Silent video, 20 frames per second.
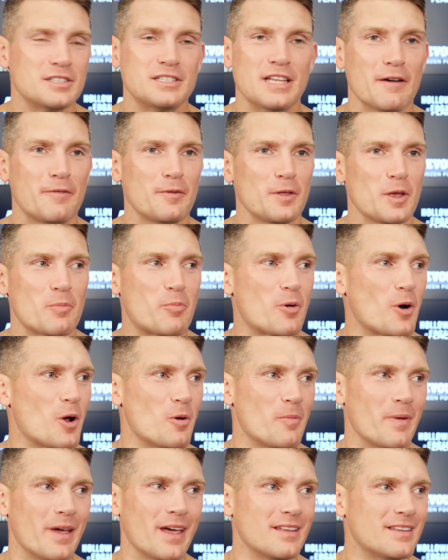Definitely a
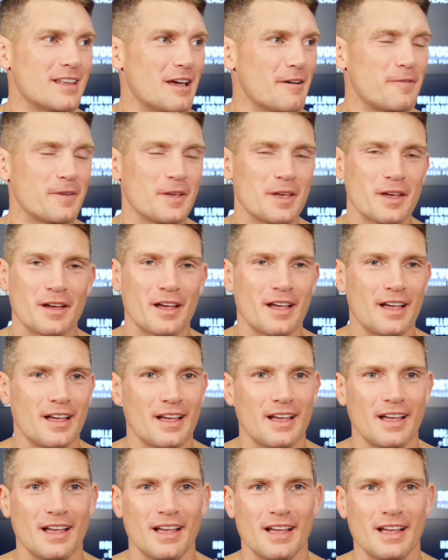pro, man. Definitely a. a,
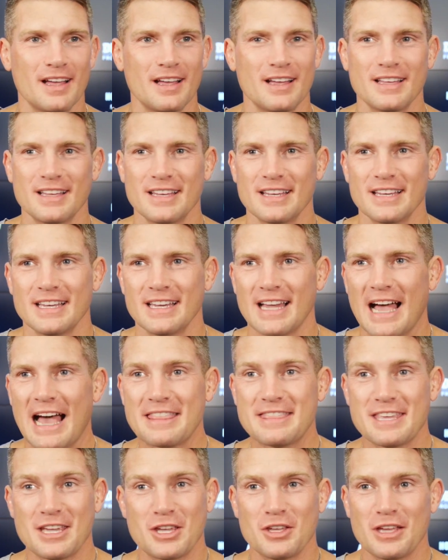a
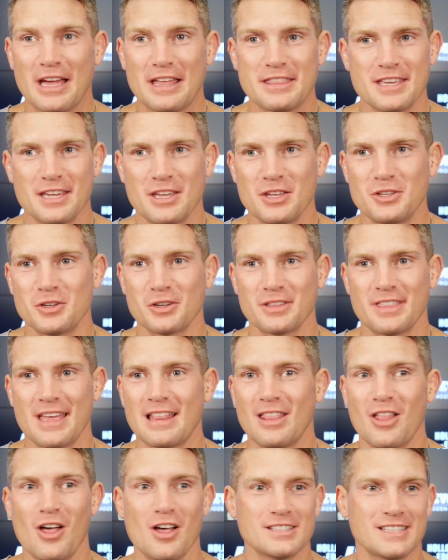I think he, I think he took
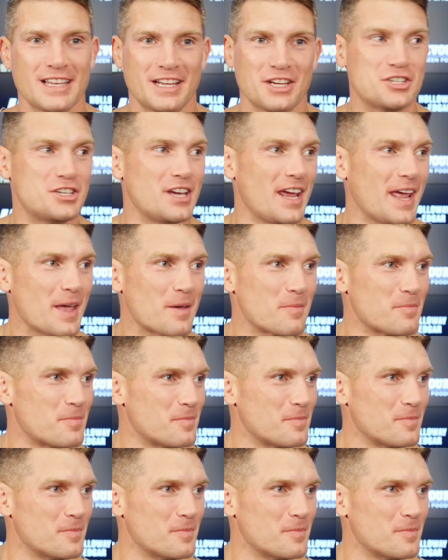that loss like a champ.